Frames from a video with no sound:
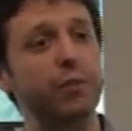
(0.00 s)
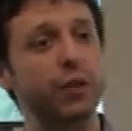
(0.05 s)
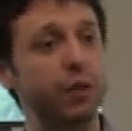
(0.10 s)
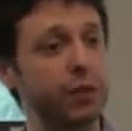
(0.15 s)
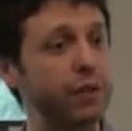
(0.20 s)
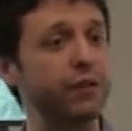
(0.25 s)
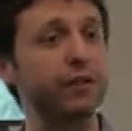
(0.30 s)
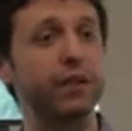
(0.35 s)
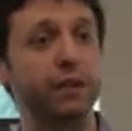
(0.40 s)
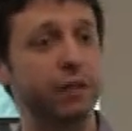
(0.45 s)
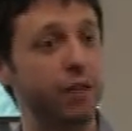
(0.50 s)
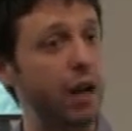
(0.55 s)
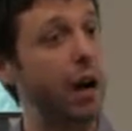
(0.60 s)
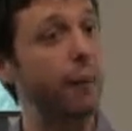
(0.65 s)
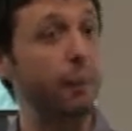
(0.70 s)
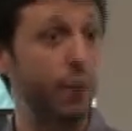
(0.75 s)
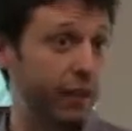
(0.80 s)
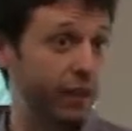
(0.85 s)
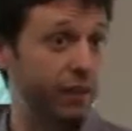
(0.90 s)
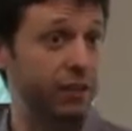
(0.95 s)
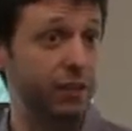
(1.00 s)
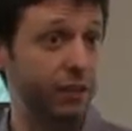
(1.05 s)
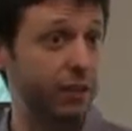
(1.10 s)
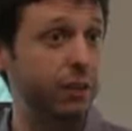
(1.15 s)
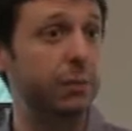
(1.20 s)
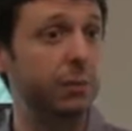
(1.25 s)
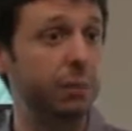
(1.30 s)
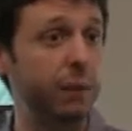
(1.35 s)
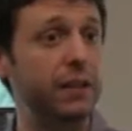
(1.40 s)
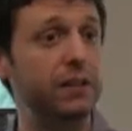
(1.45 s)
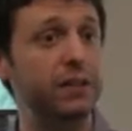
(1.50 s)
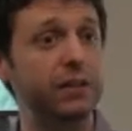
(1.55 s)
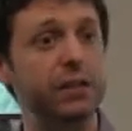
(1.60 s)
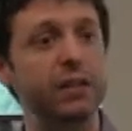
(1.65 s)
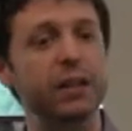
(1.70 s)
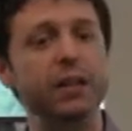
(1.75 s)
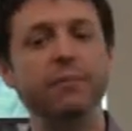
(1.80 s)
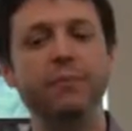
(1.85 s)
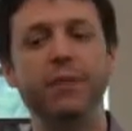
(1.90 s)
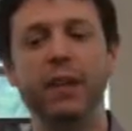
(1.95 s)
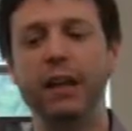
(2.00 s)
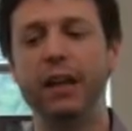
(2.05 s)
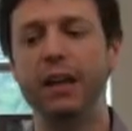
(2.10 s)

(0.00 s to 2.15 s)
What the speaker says: They're different operating systems, basically.